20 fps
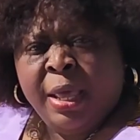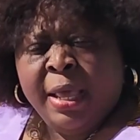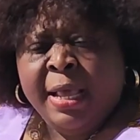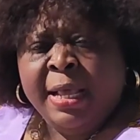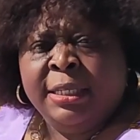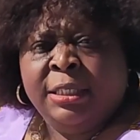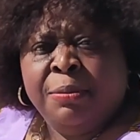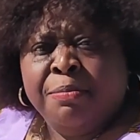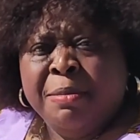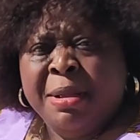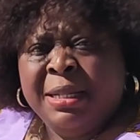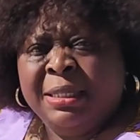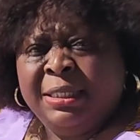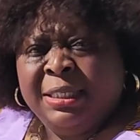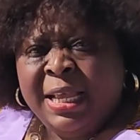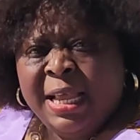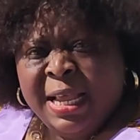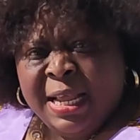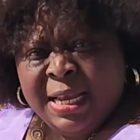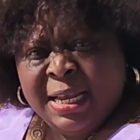it
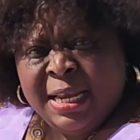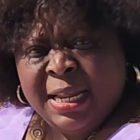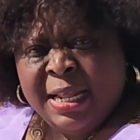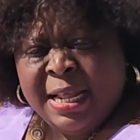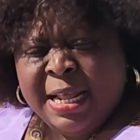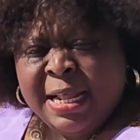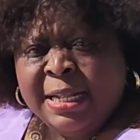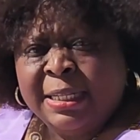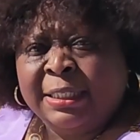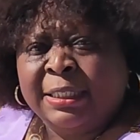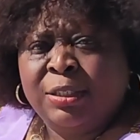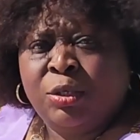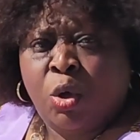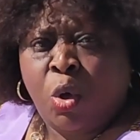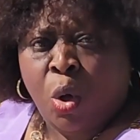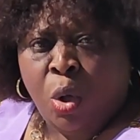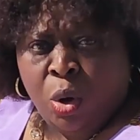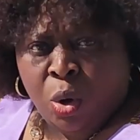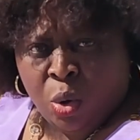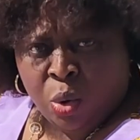maintained its
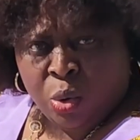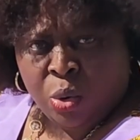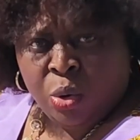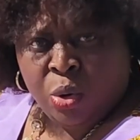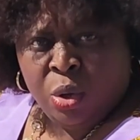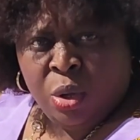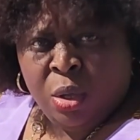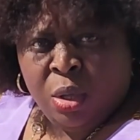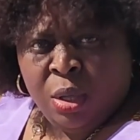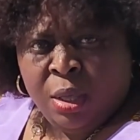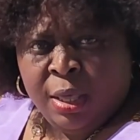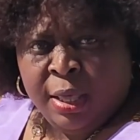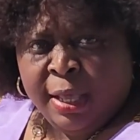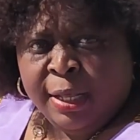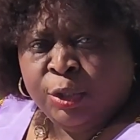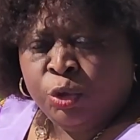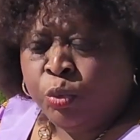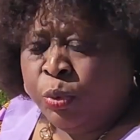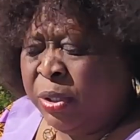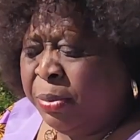color.
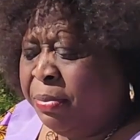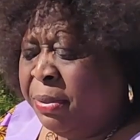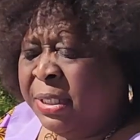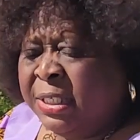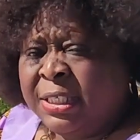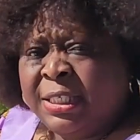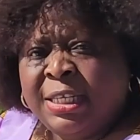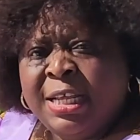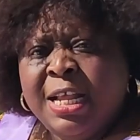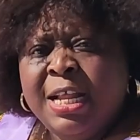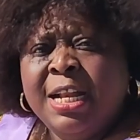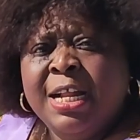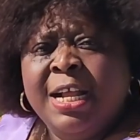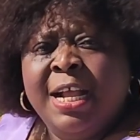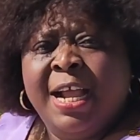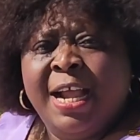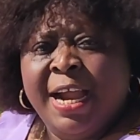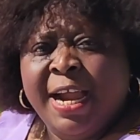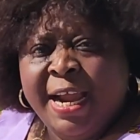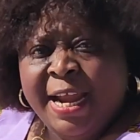It will be still
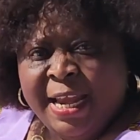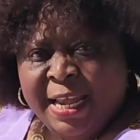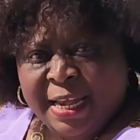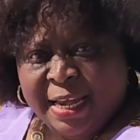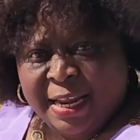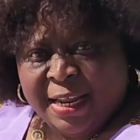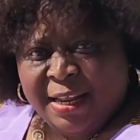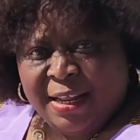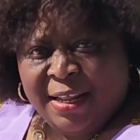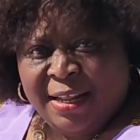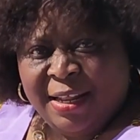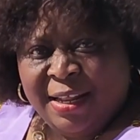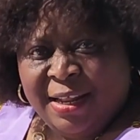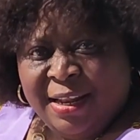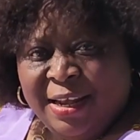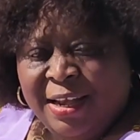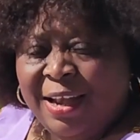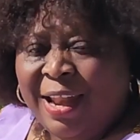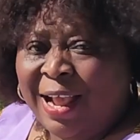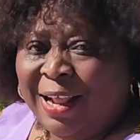green
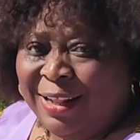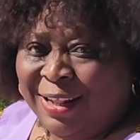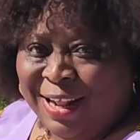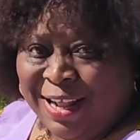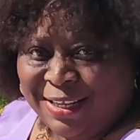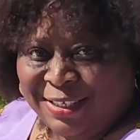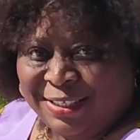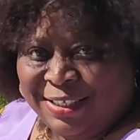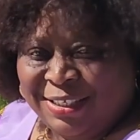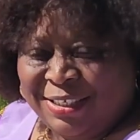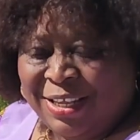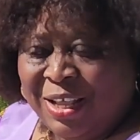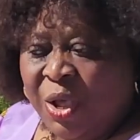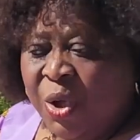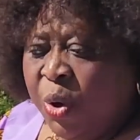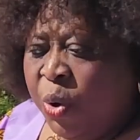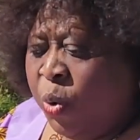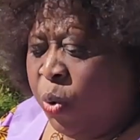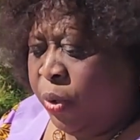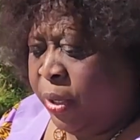like that.
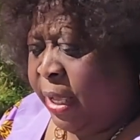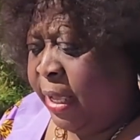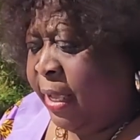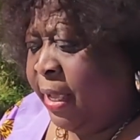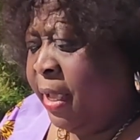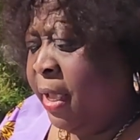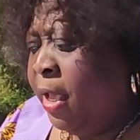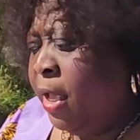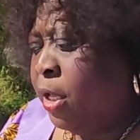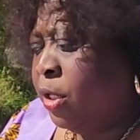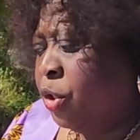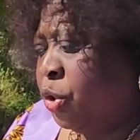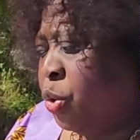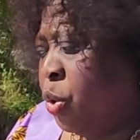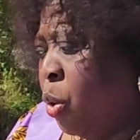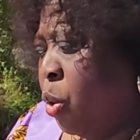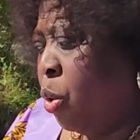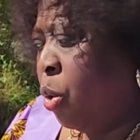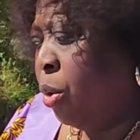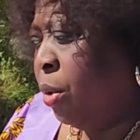Okay,
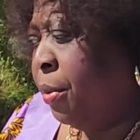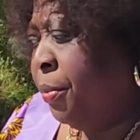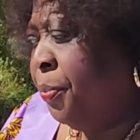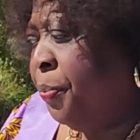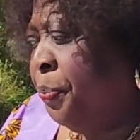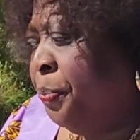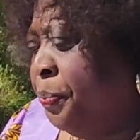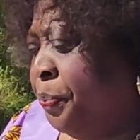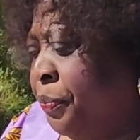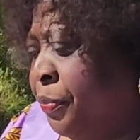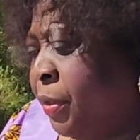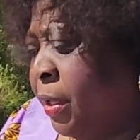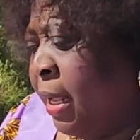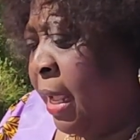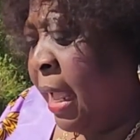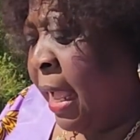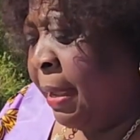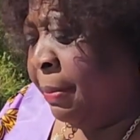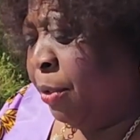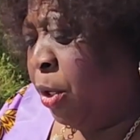so
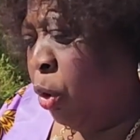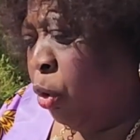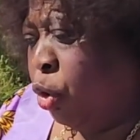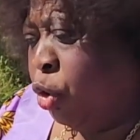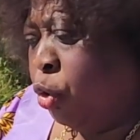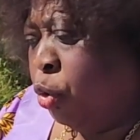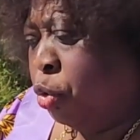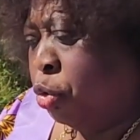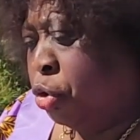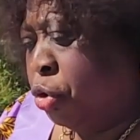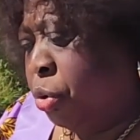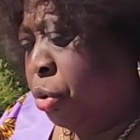I'm not going to